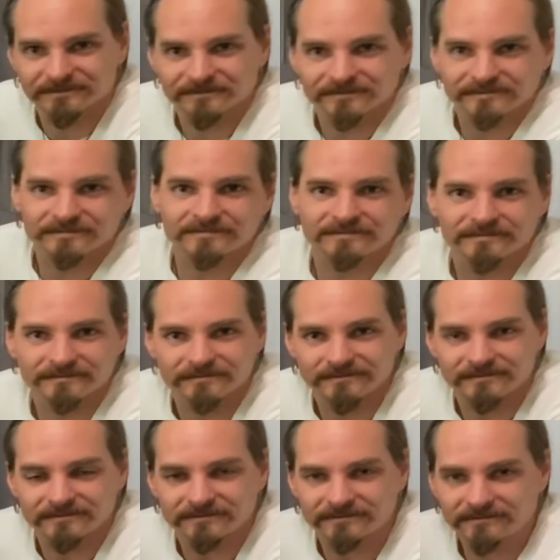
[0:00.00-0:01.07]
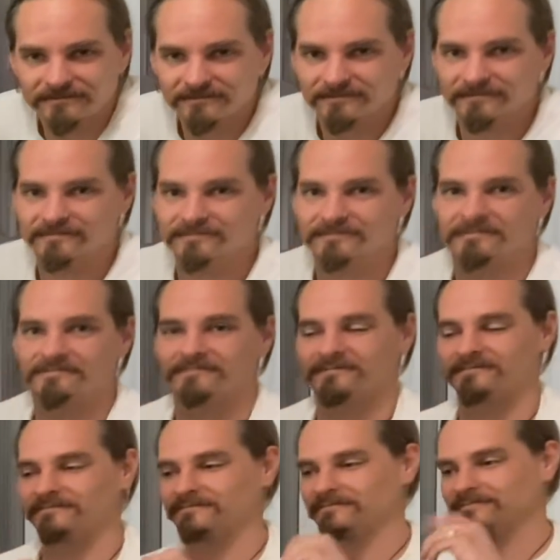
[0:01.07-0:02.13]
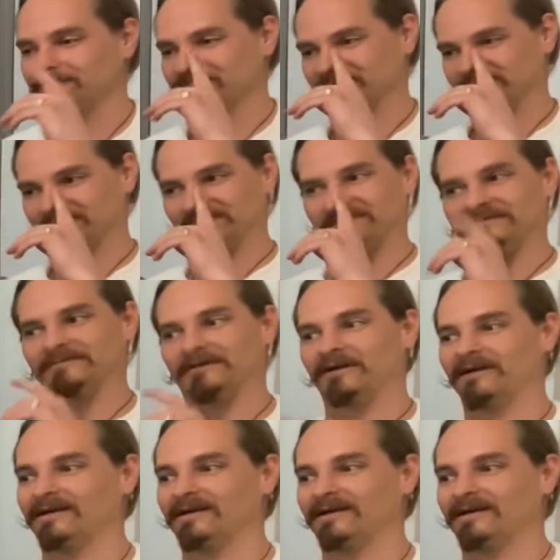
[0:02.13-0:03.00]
This person isn't speaking.